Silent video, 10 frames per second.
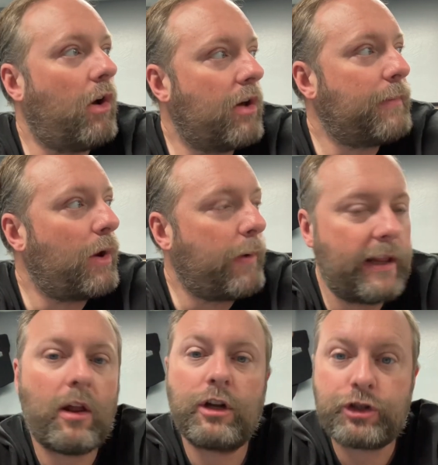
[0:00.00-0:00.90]
on my
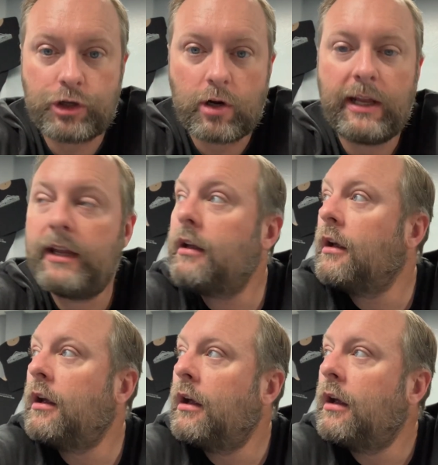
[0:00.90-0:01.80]
weight loss journey
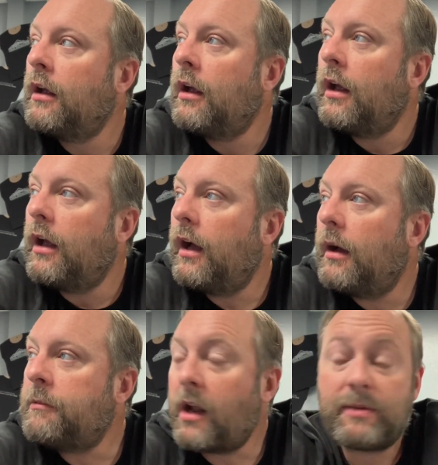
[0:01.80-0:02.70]

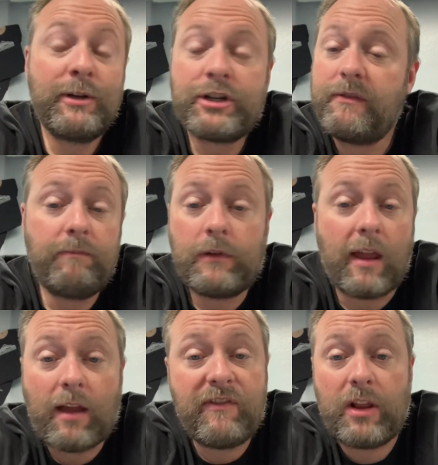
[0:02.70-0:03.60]
um, not to mention,
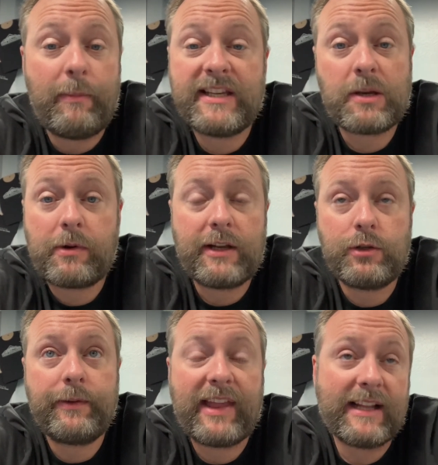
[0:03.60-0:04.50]
I, I, feel amazing when I
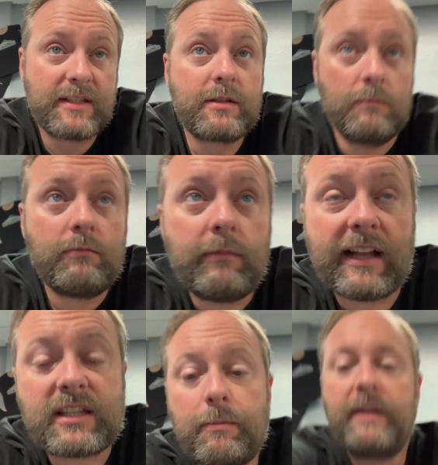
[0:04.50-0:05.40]
do it. That's
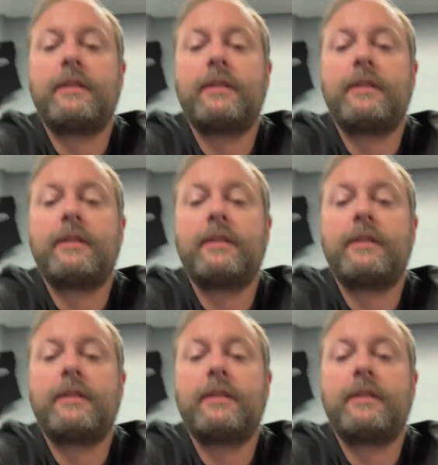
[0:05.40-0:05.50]
that's the big